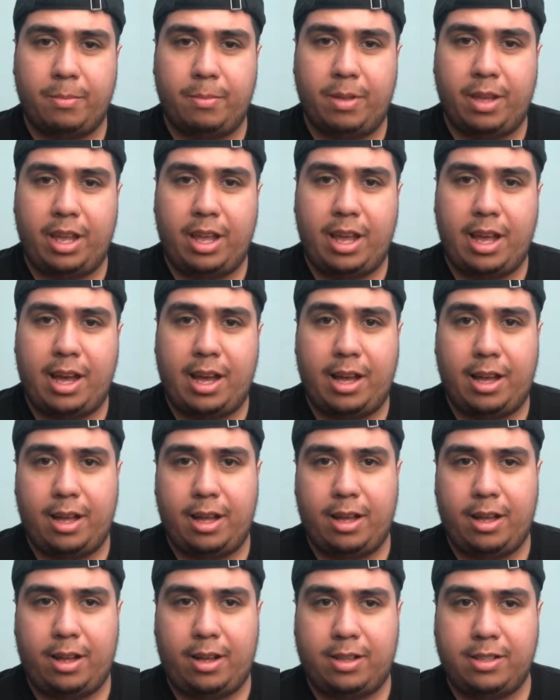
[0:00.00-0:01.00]
But yeah,
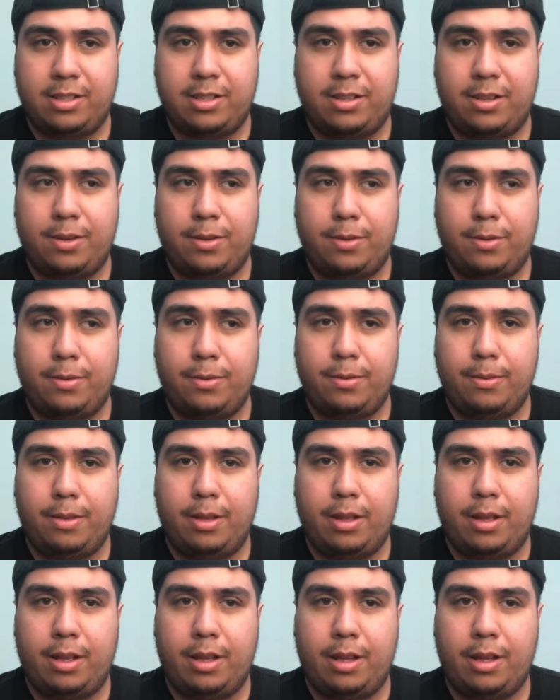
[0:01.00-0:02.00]
also
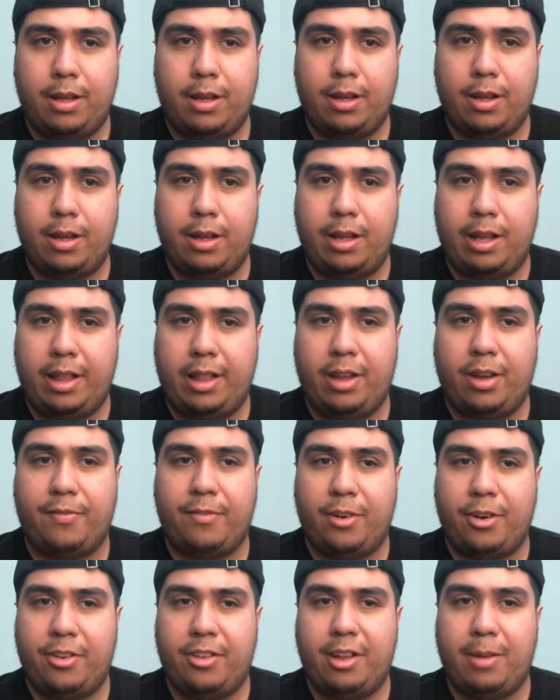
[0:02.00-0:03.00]
in that
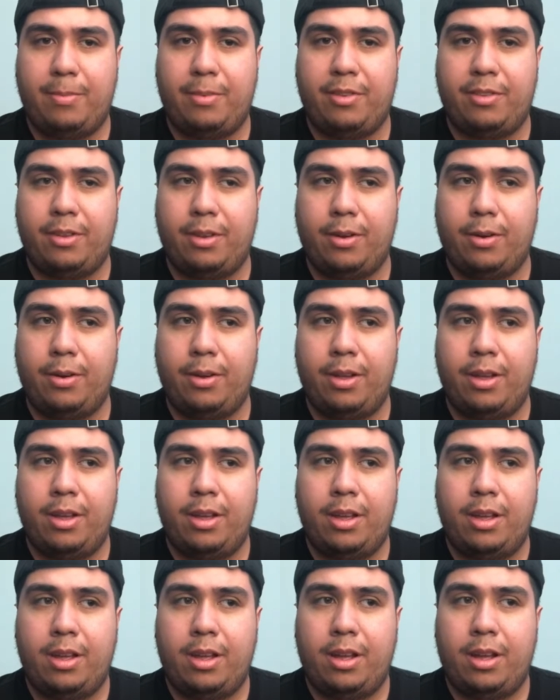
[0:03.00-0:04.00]
first episode,
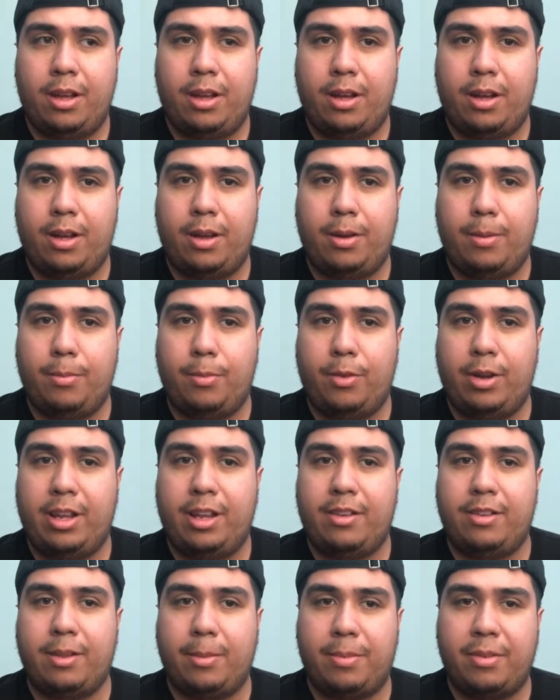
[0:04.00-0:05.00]
when
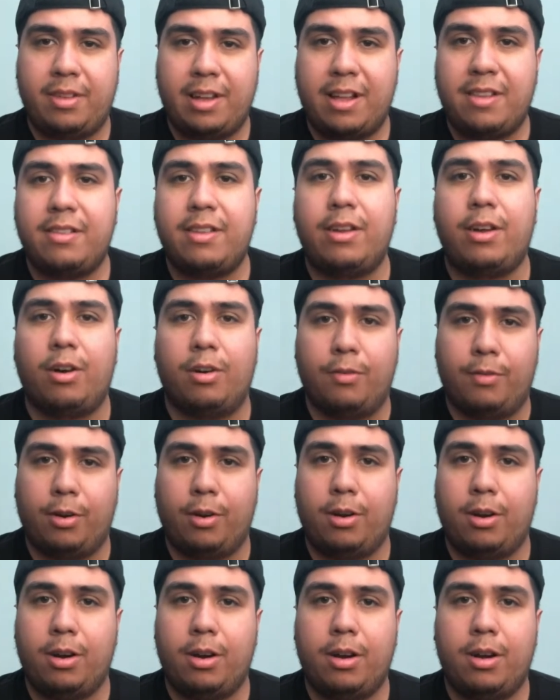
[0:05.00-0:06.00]
he's obsessing
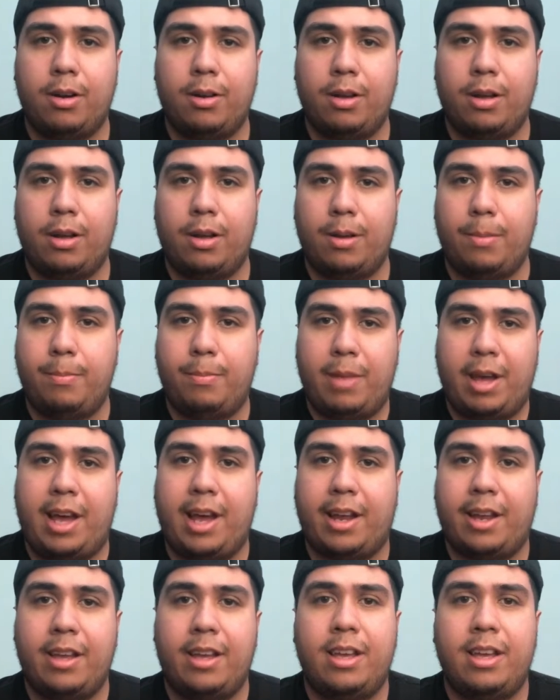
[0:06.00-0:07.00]
over
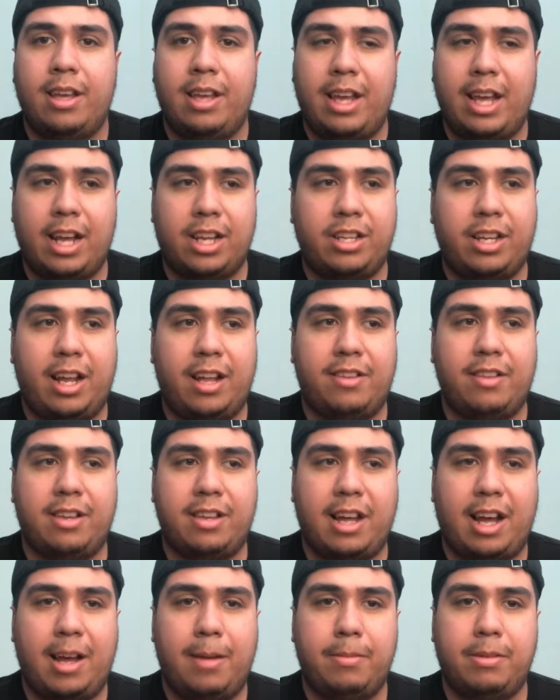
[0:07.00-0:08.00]
Beck, he actually gets a
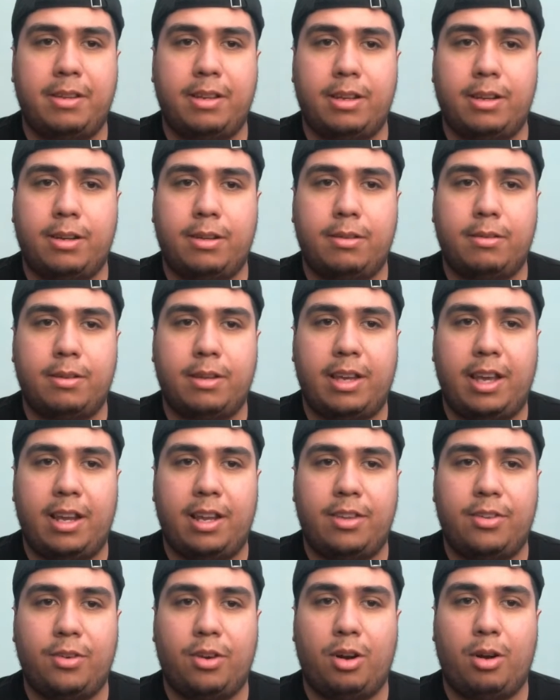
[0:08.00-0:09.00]
time to get
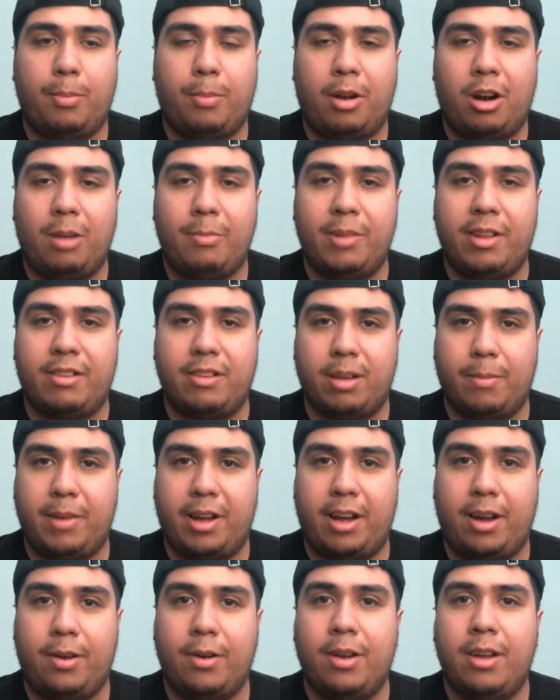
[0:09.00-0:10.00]
into her apartment
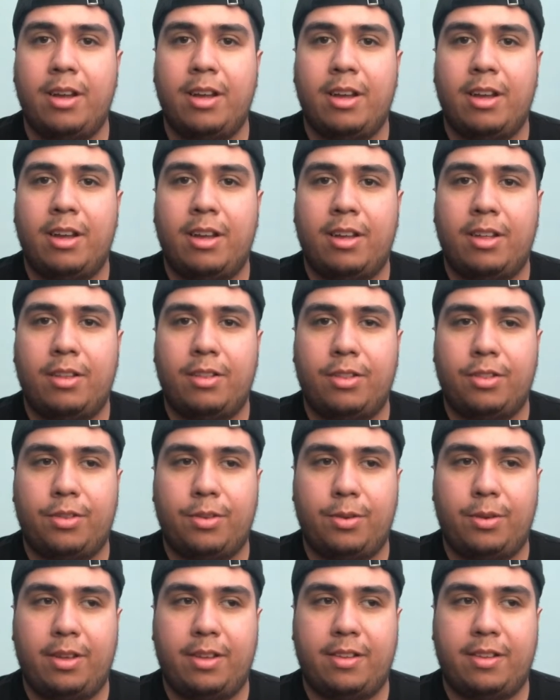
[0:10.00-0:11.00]
somehow
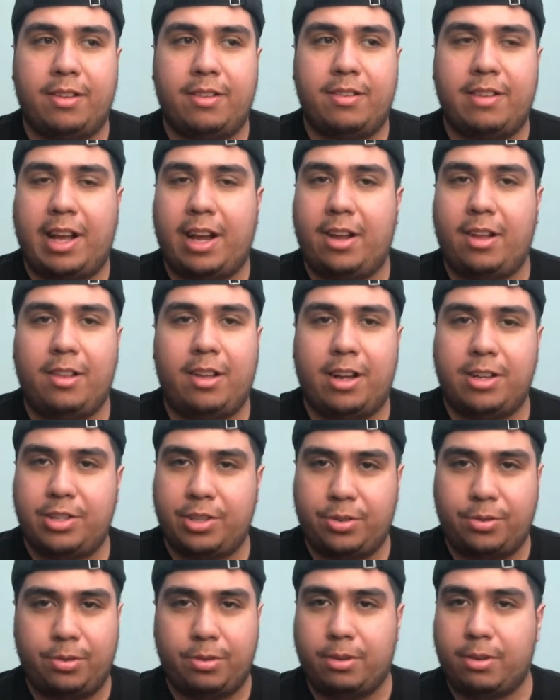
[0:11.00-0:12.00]
through his
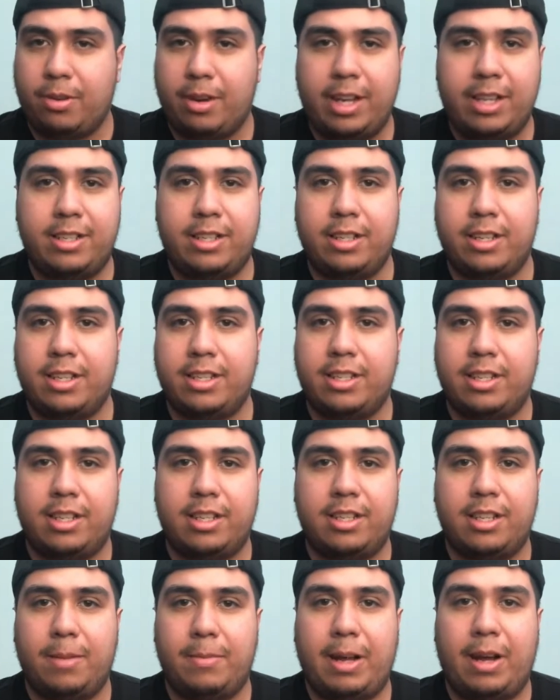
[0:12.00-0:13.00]
psychological craziness.
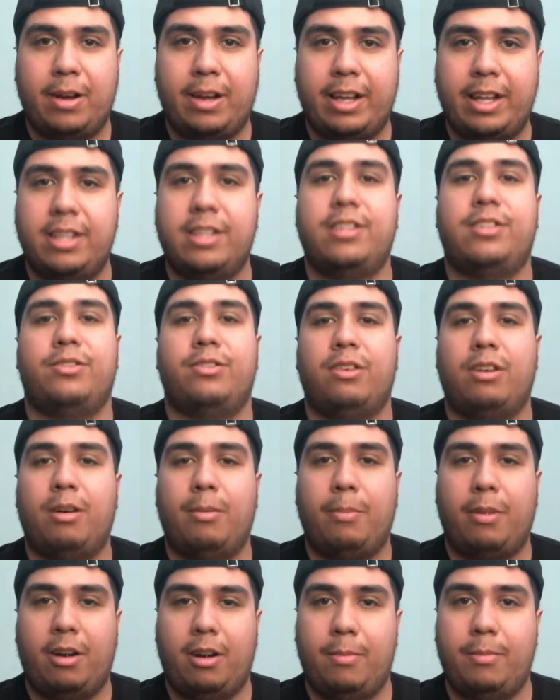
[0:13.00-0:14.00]
He somehow gets into her
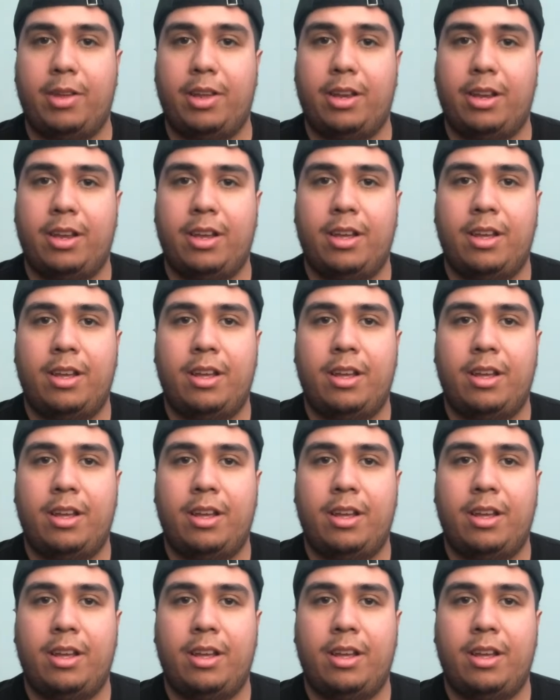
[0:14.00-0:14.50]
apartment.